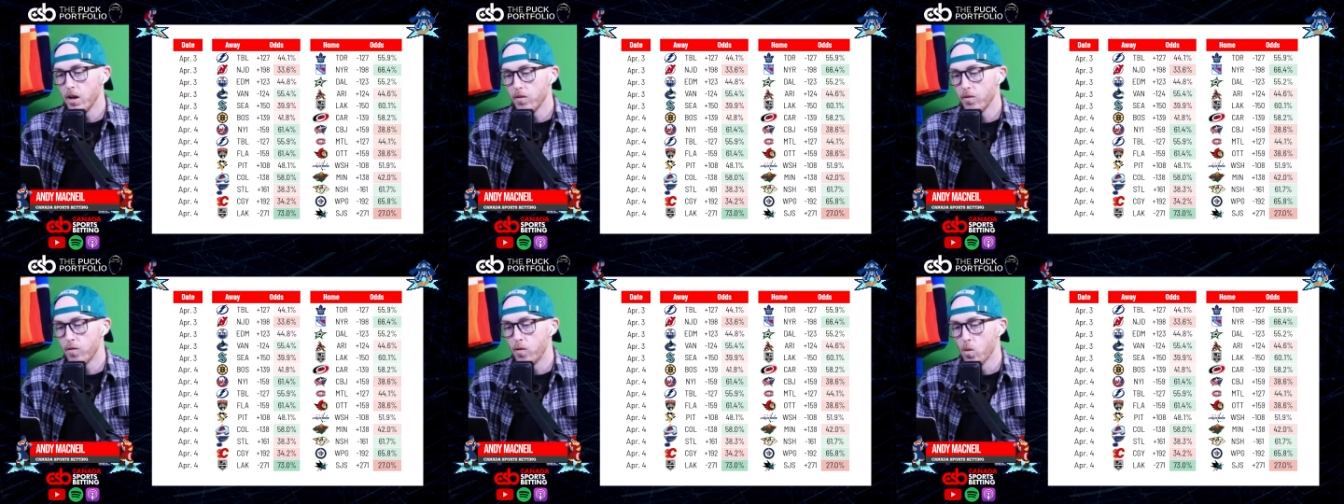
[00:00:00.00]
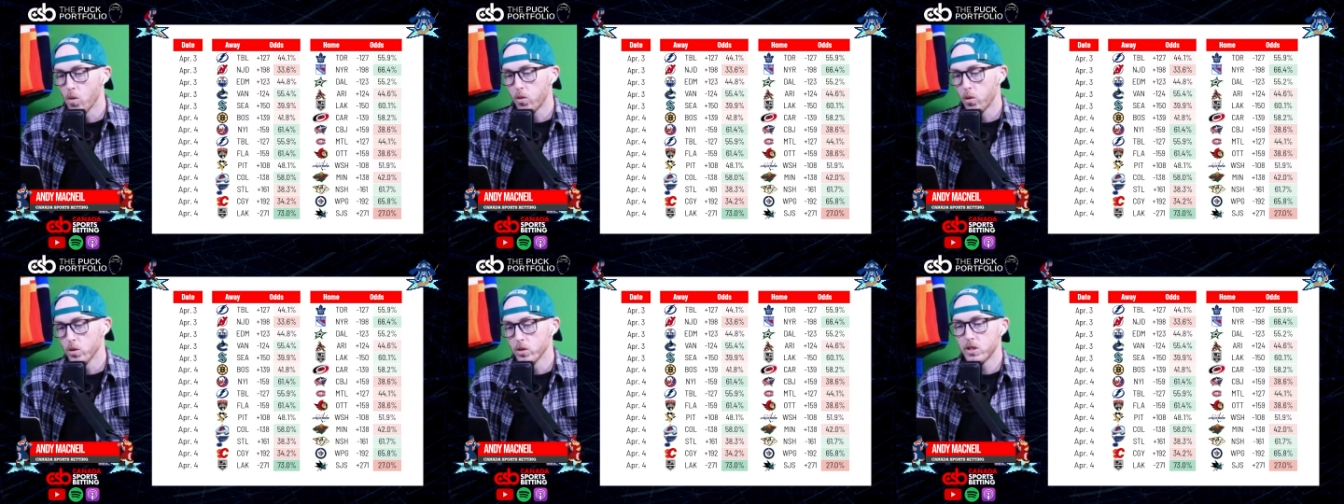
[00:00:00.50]
for
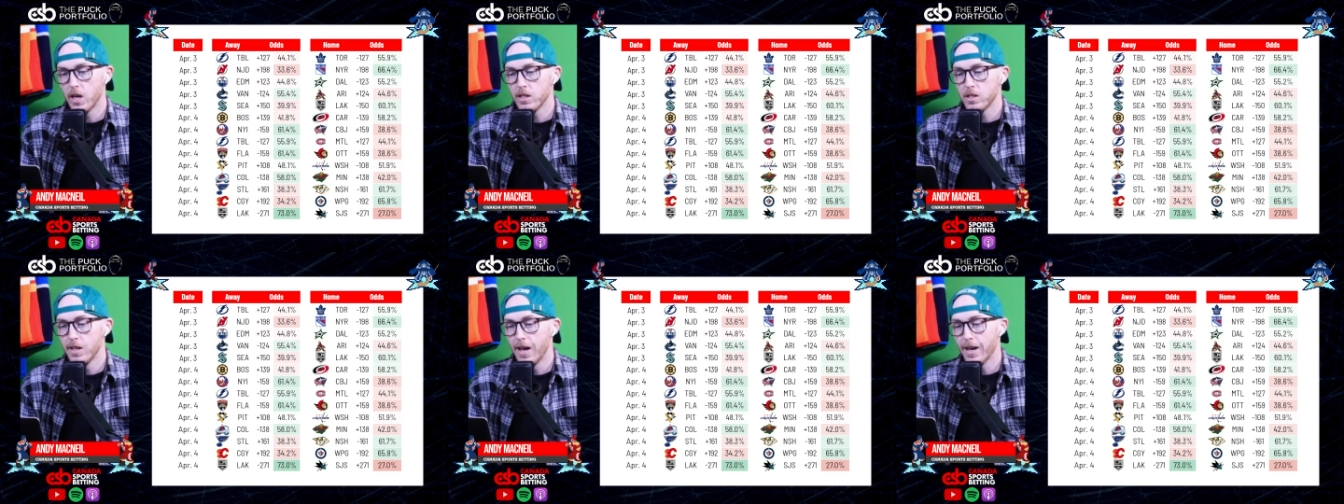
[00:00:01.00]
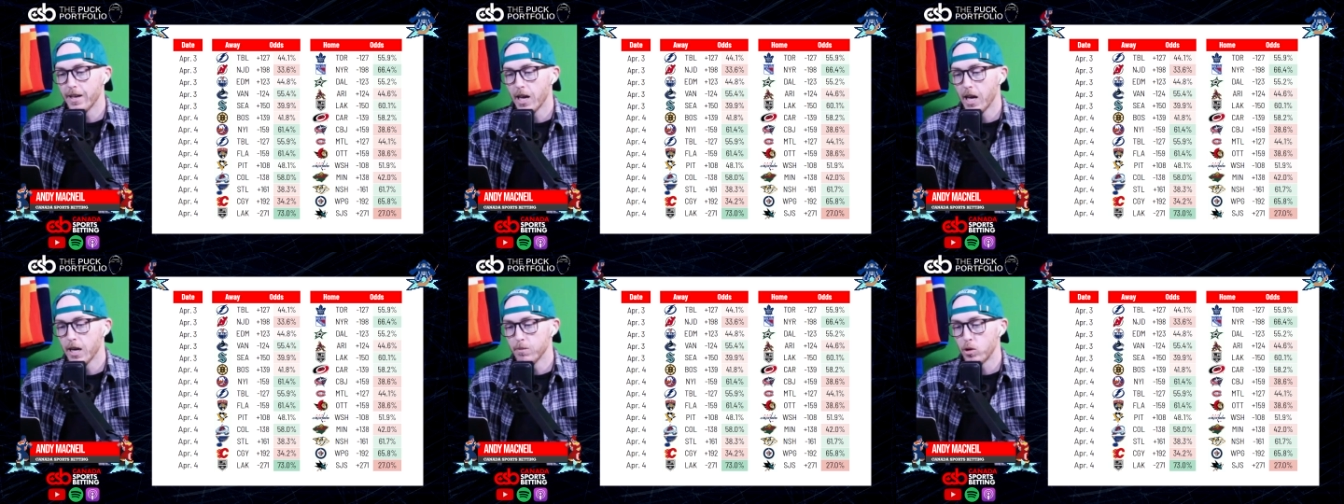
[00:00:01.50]
Thursday's 9
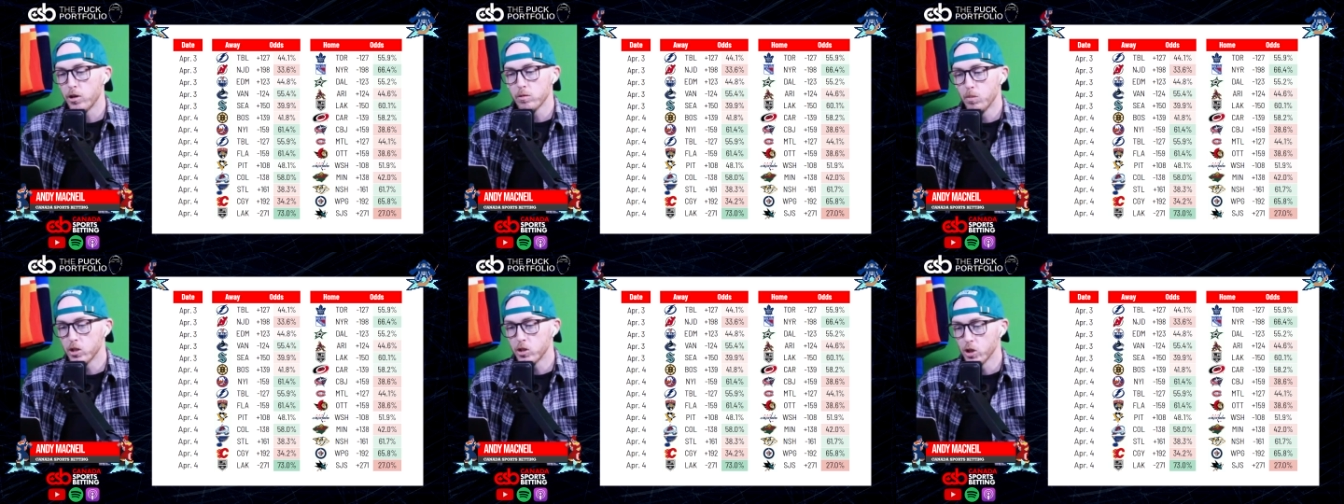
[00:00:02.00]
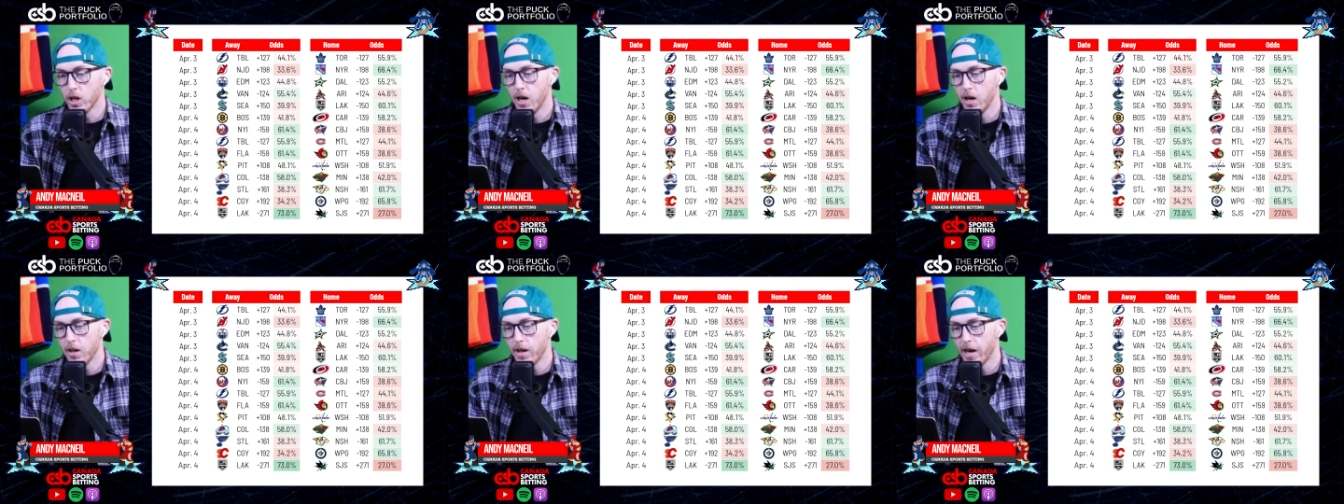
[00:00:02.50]
games. Just
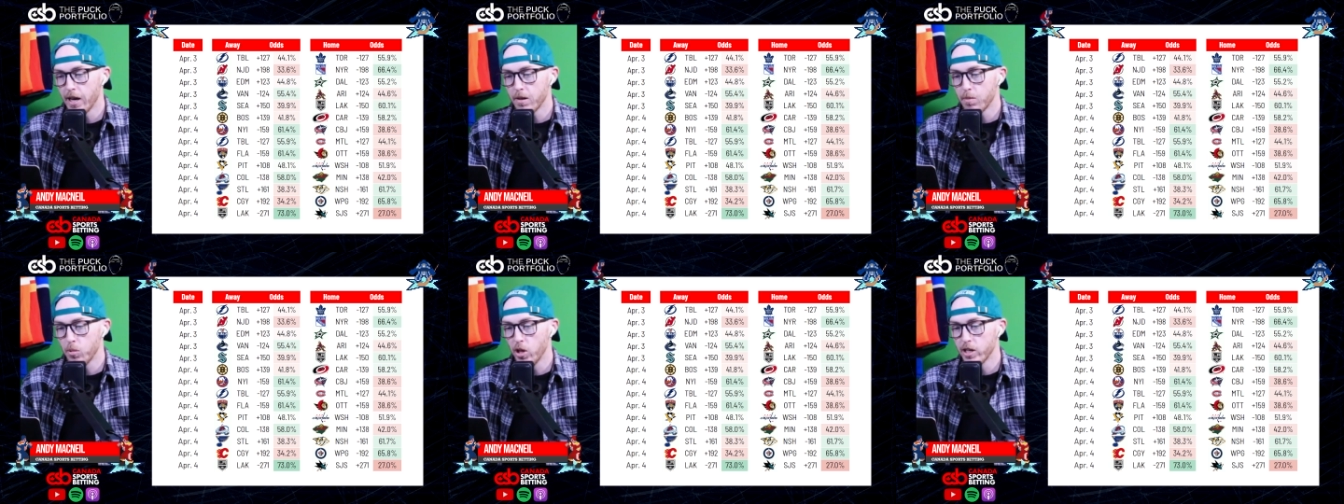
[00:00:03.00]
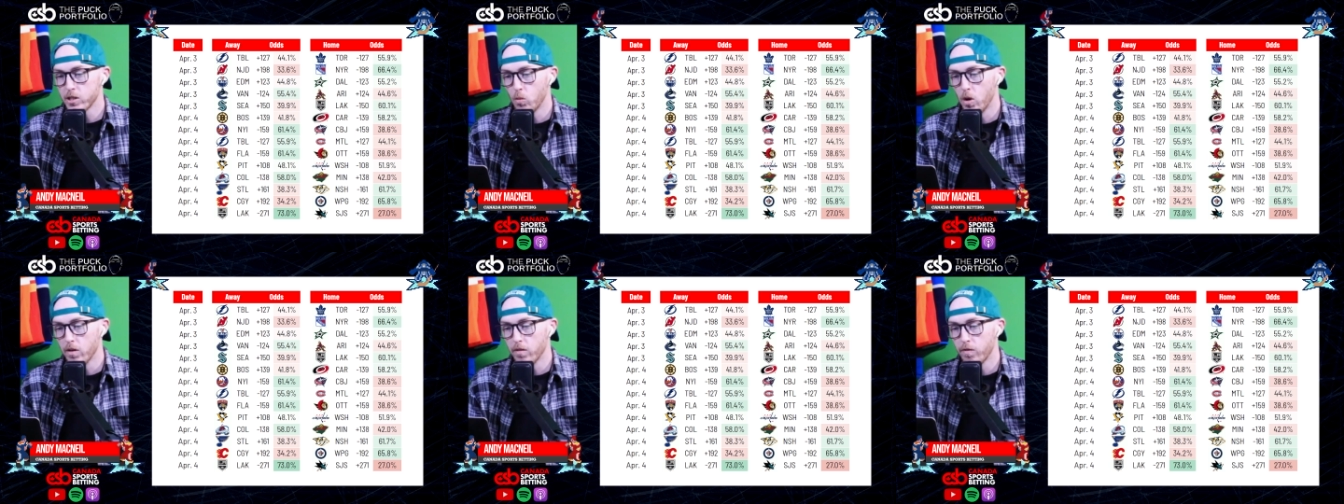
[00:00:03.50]
Montreal at plus
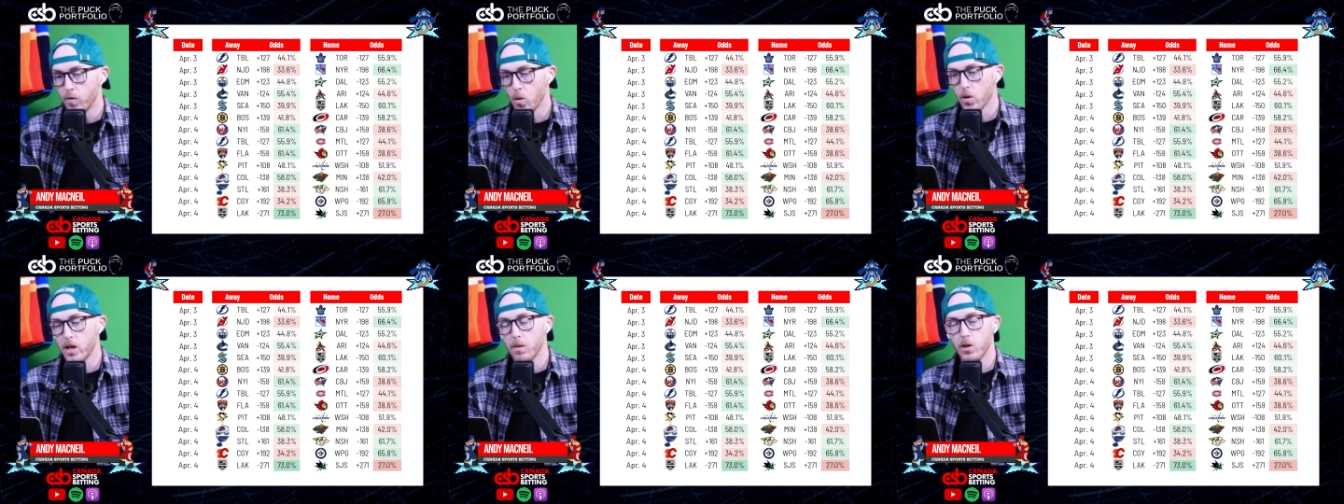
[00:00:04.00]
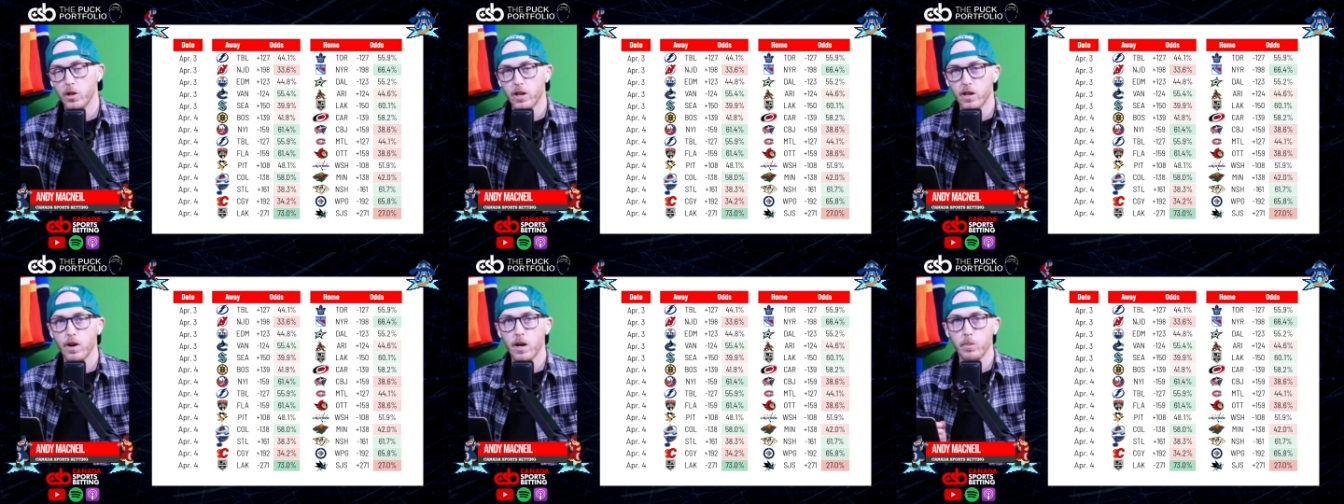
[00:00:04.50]
140, but you
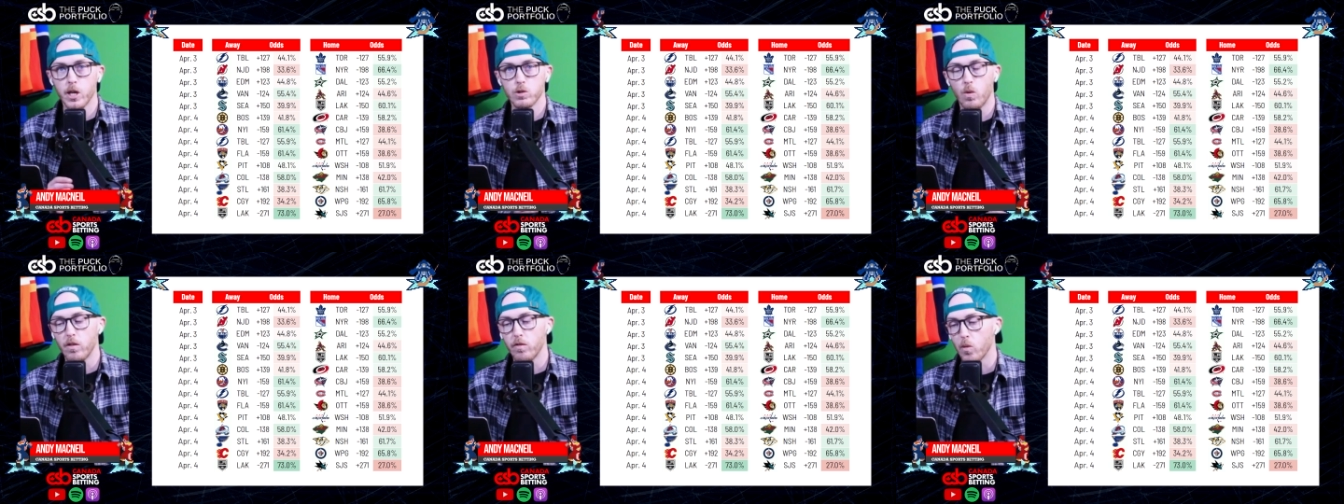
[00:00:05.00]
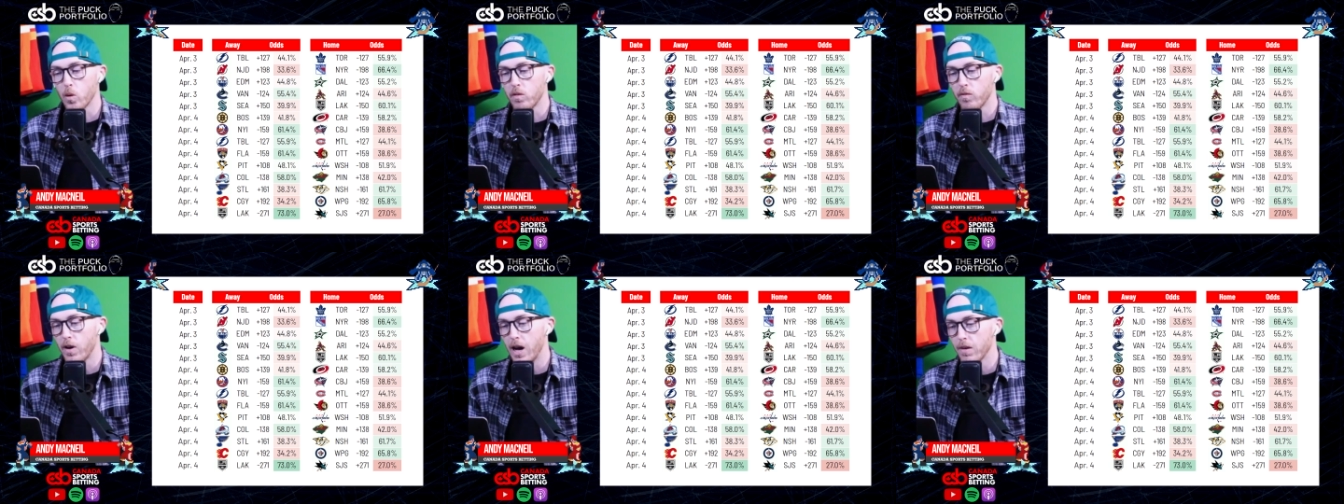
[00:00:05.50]
can find plus
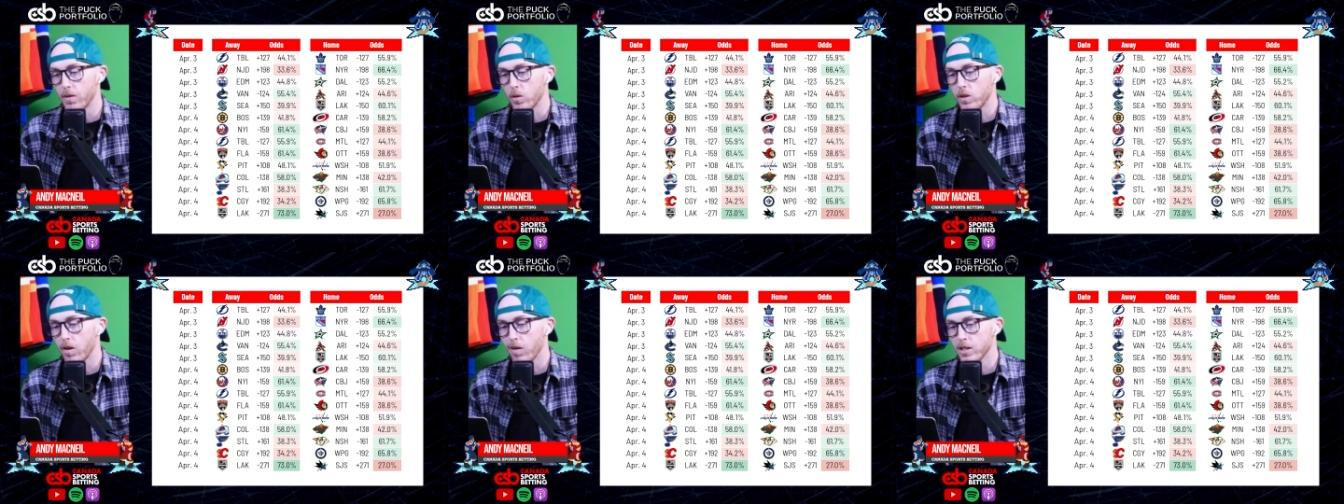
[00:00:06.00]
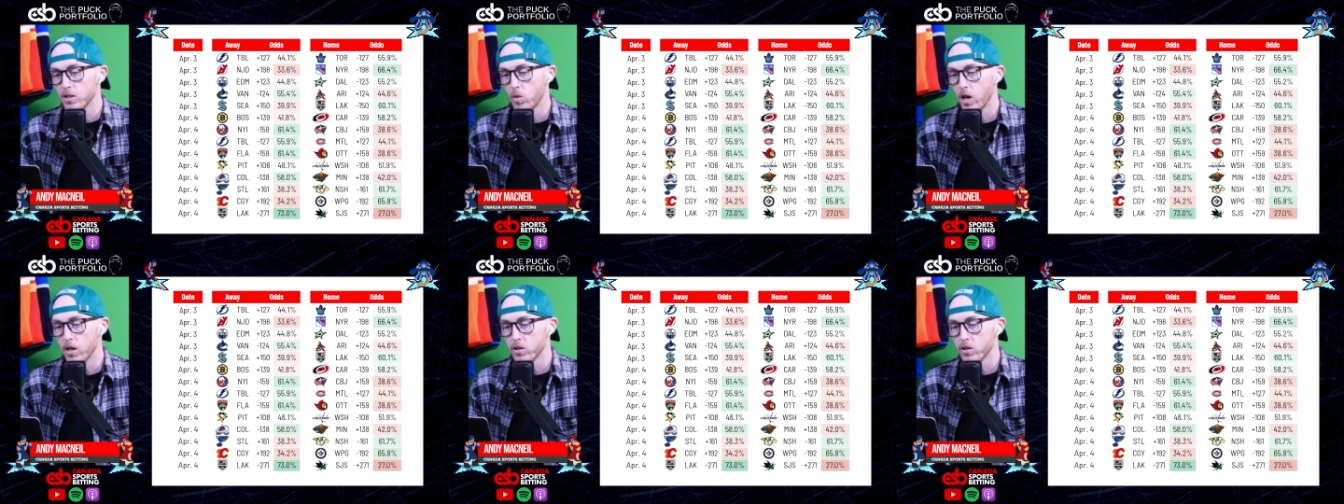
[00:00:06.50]
145 out there as well.